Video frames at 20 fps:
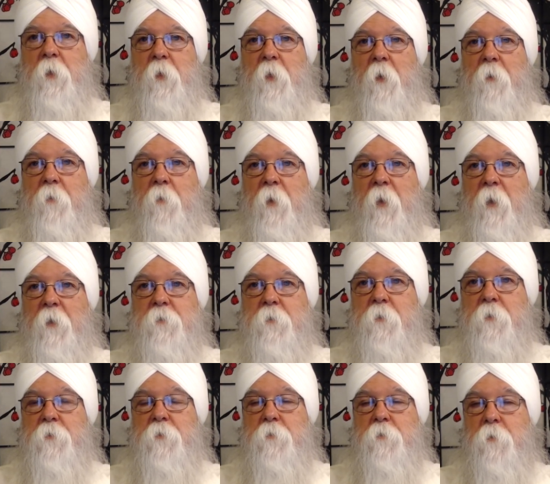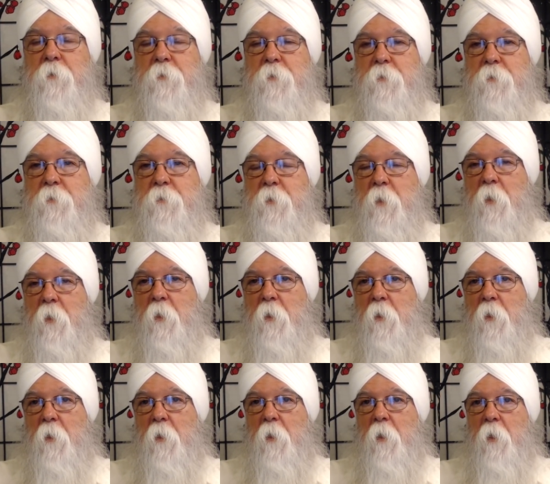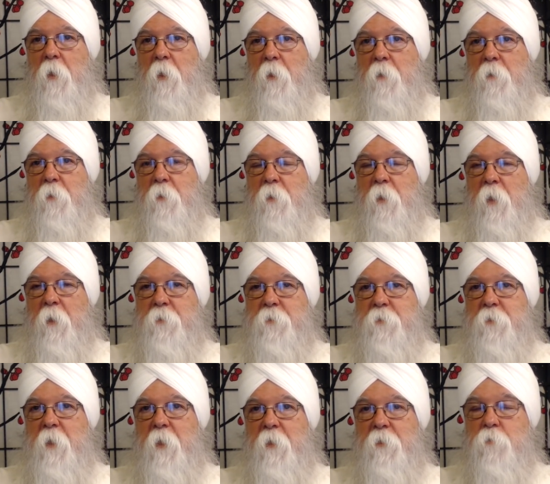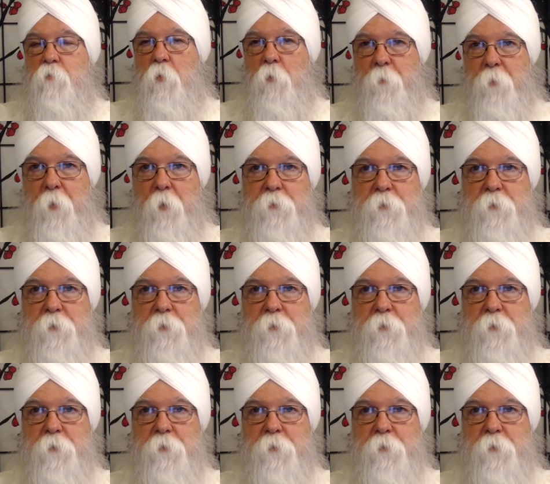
20 other excellent sources in the United States. We'll